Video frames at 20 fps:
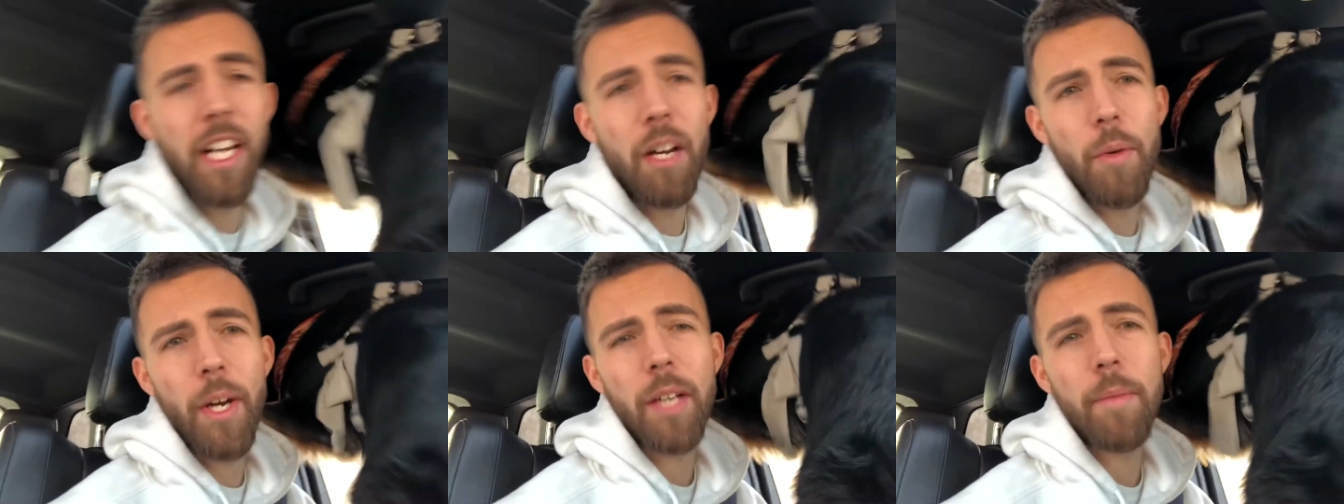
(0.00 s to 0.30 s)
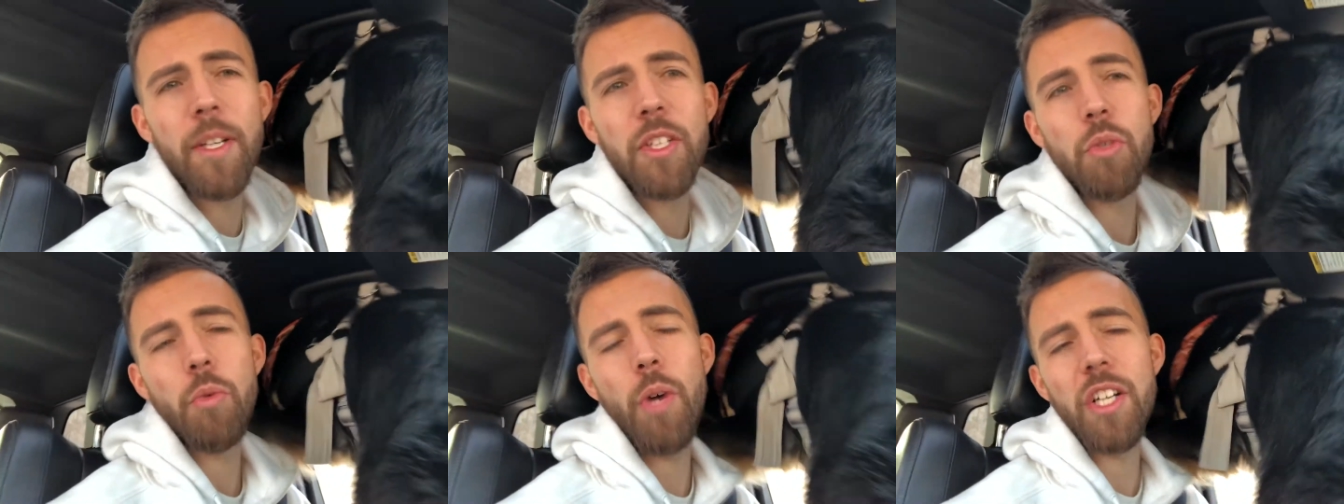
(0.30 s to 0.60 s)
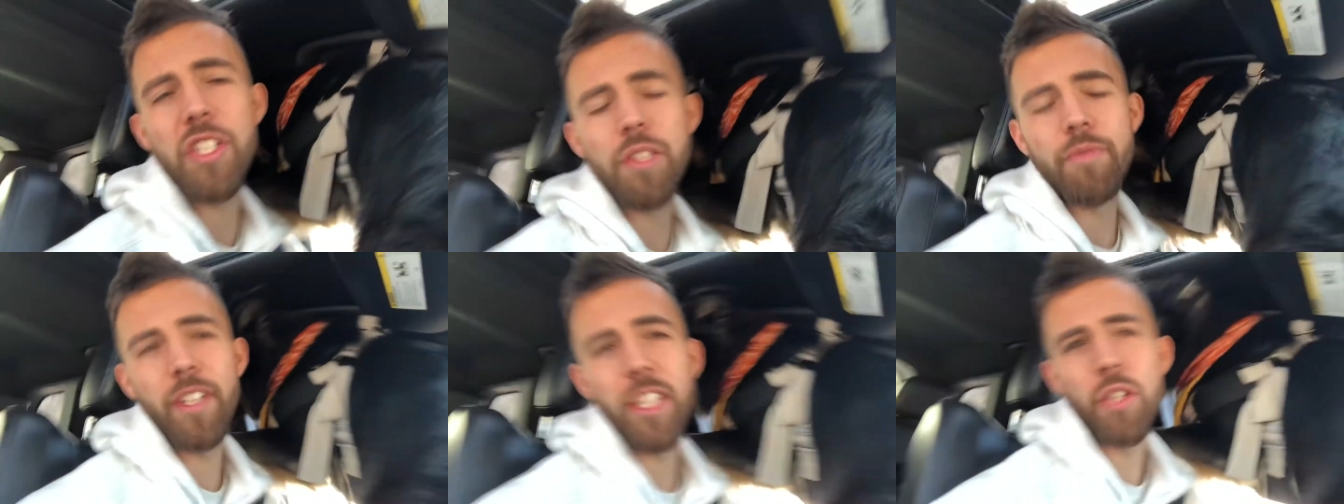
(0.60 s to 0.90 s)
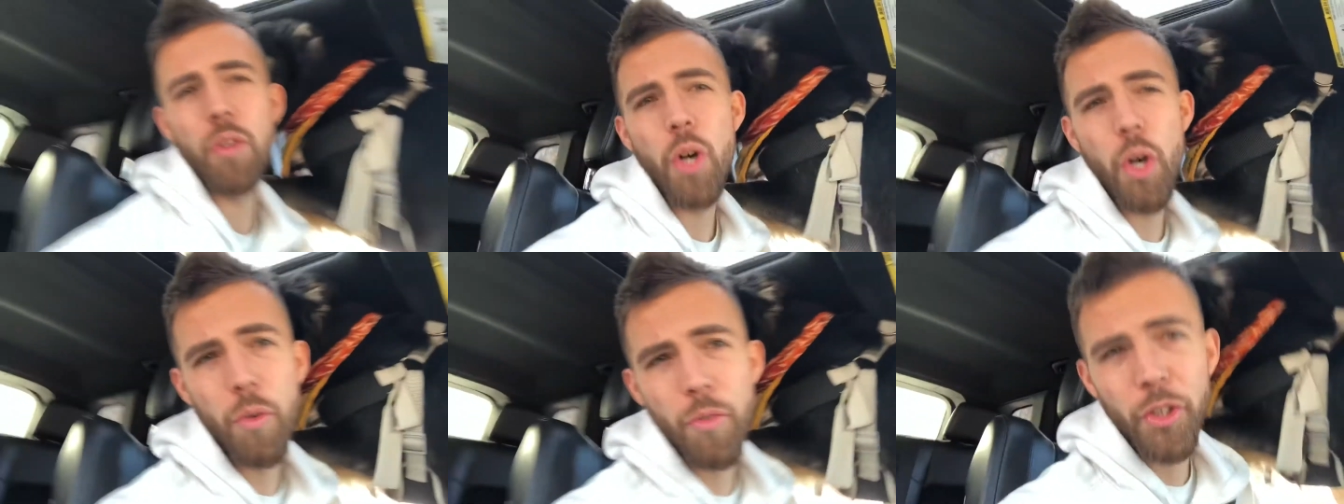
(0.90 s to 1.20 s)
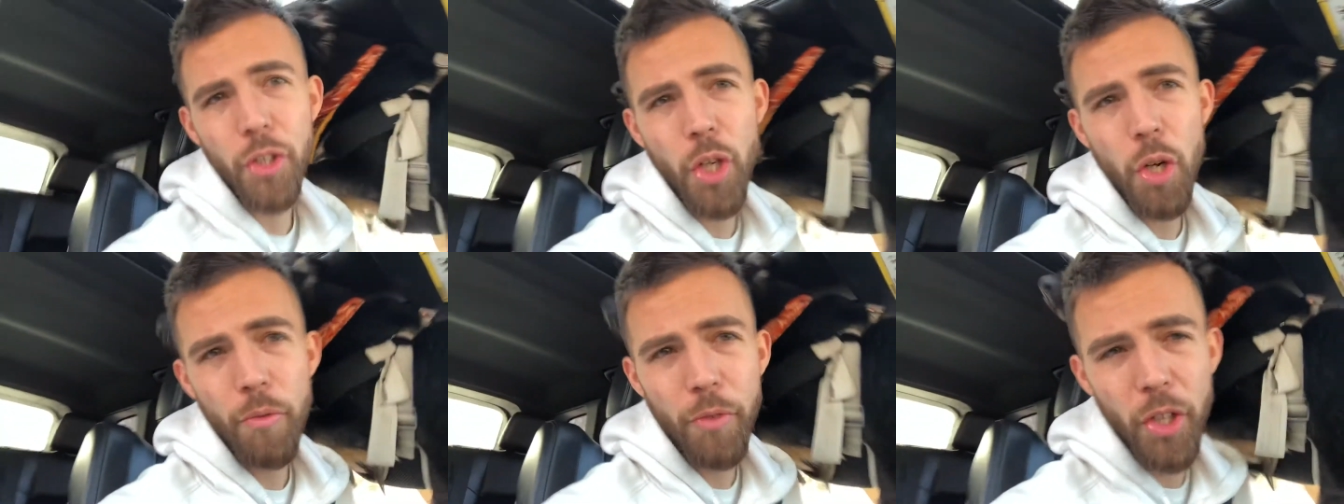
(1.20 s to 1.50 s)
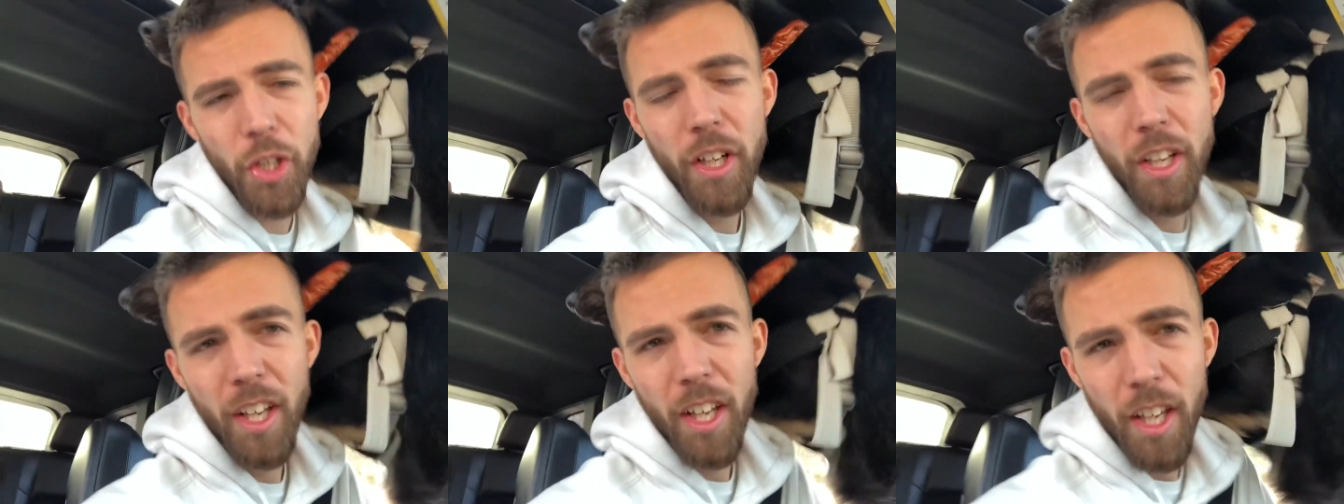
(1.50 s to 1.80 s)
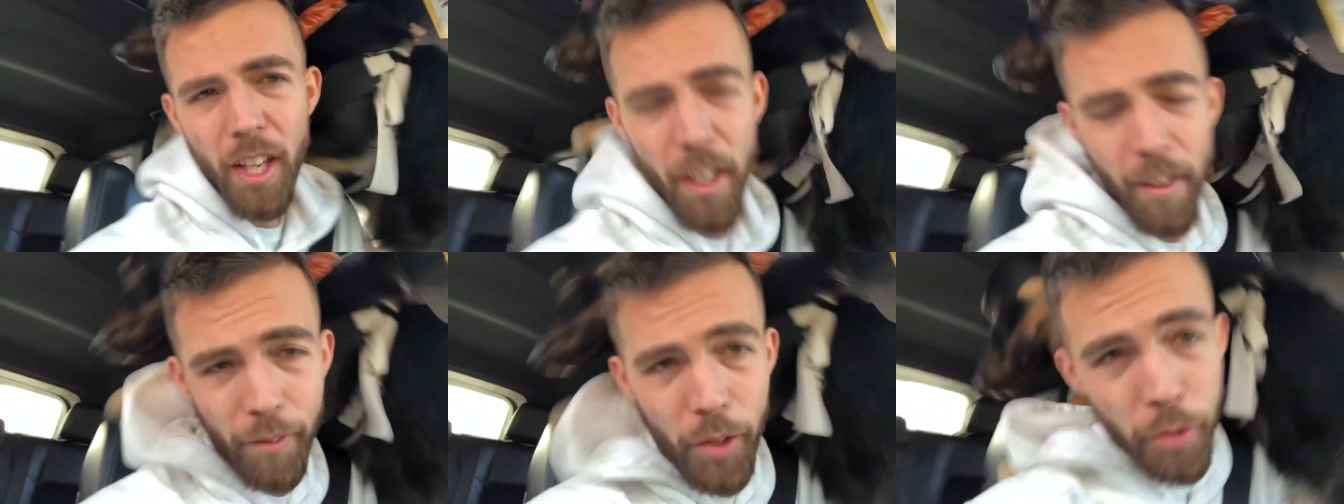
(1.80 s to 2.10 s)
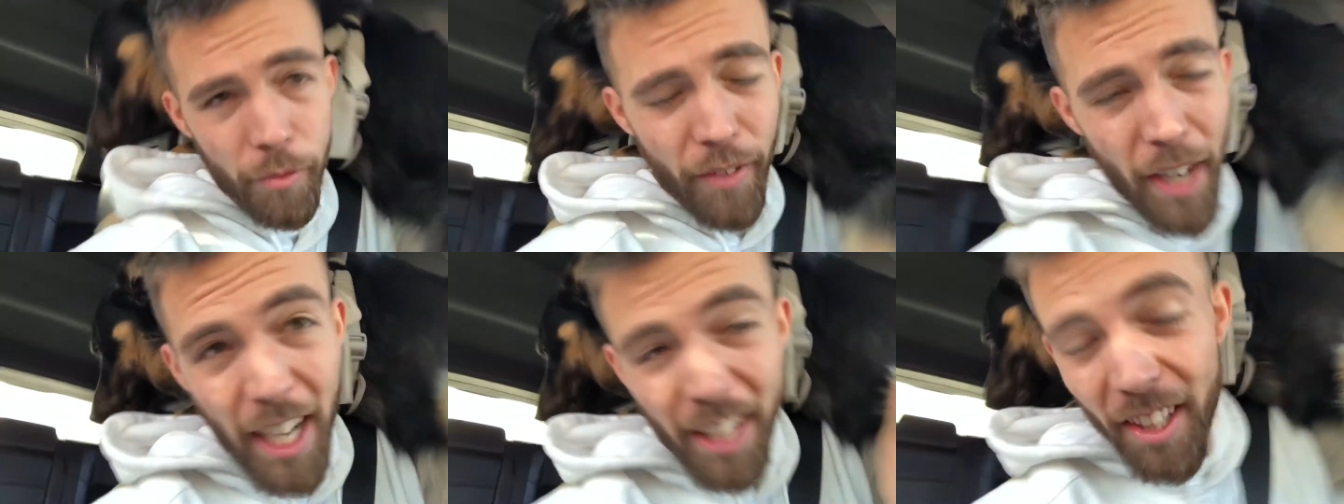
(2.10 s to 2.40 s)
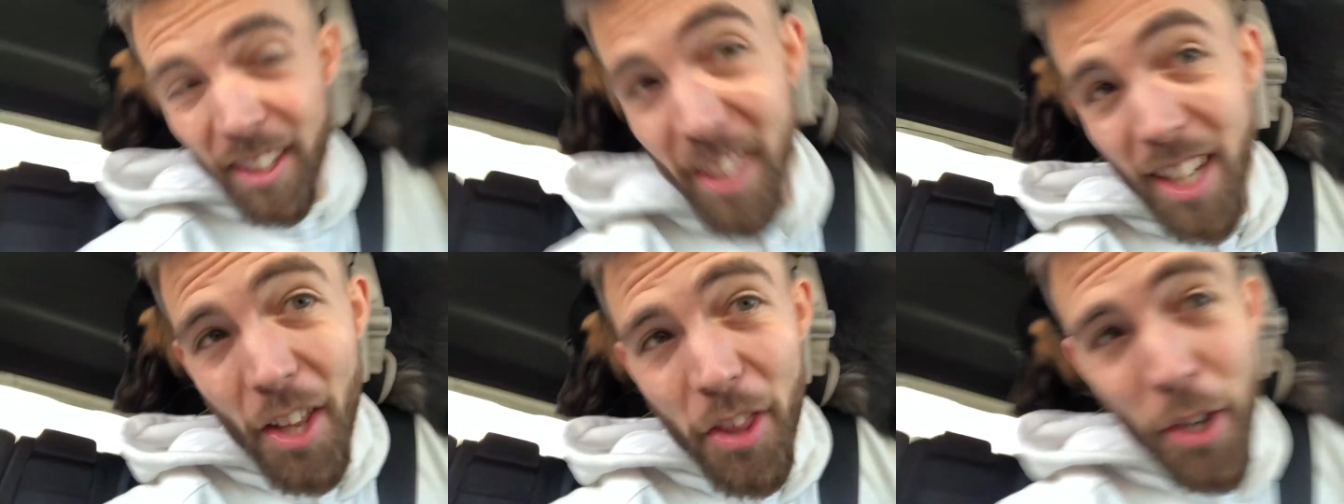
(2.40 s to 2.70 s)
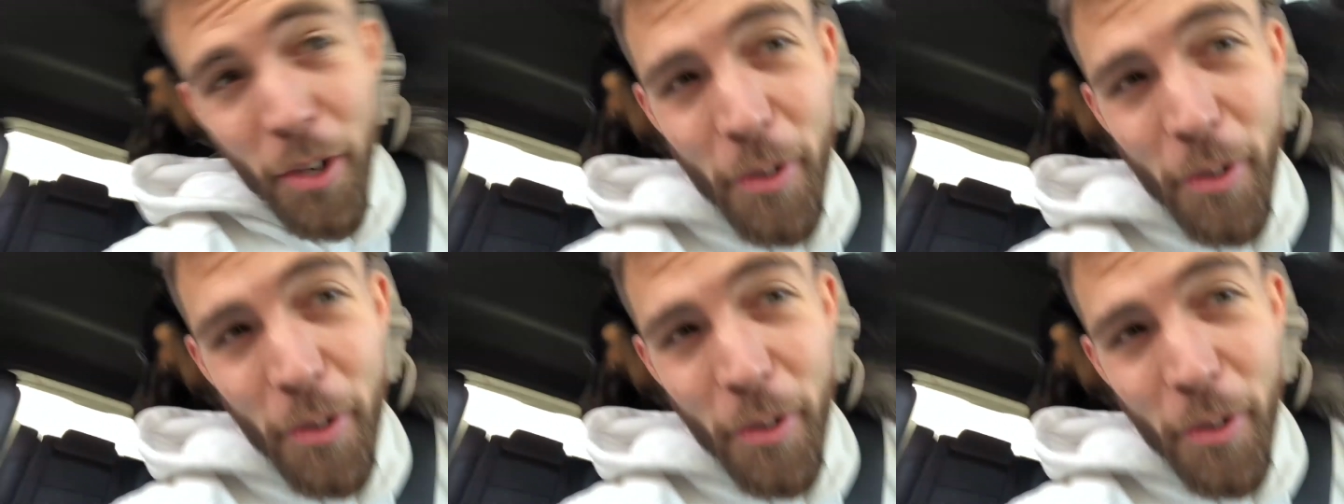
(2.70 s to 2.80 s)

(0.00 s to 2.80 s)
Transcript: I recommend you watch this video over and over. If you find another,